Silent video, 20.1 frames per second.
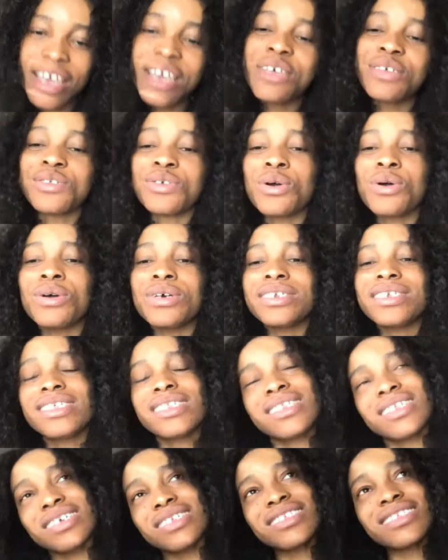So the
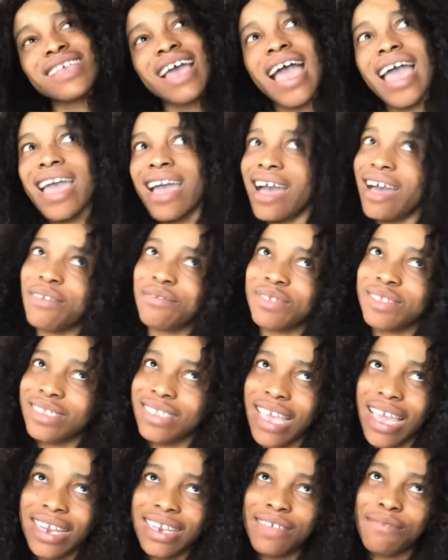things I have
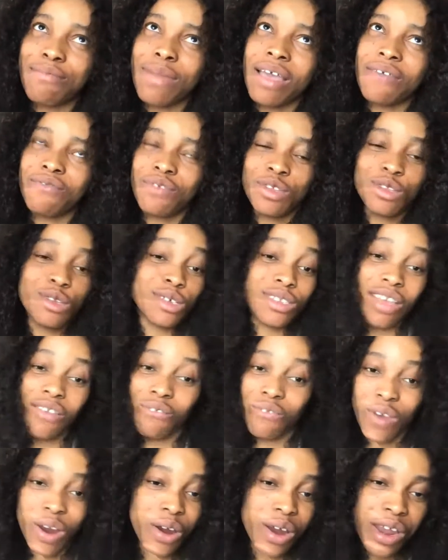said in my videos are
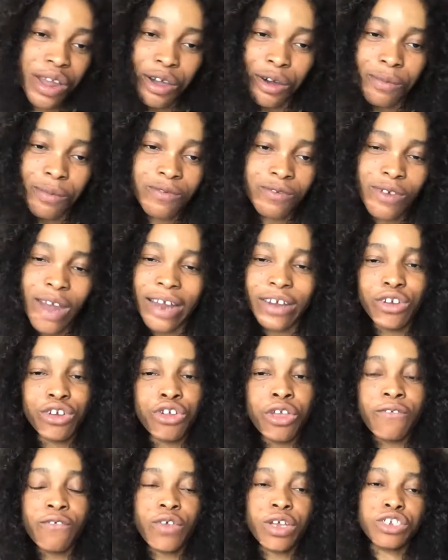very helpful. I don't know
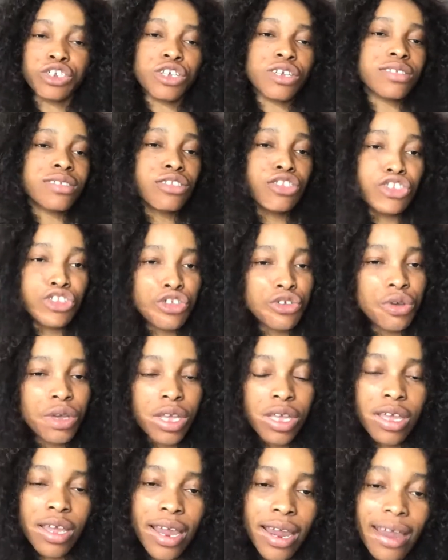if you're just new
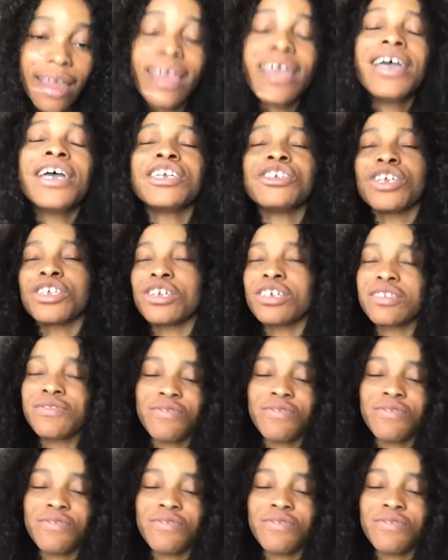here, you're just